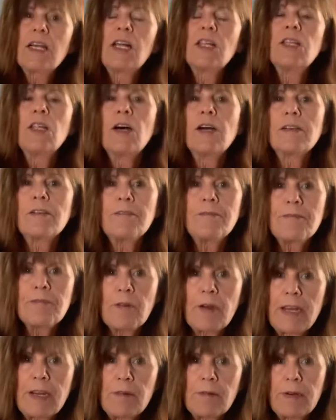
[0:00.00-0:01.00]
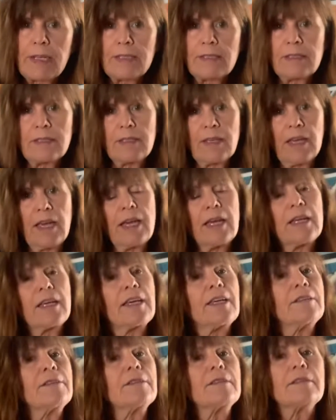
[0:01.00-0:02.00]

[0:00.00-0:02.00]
a lot of fragrance, and it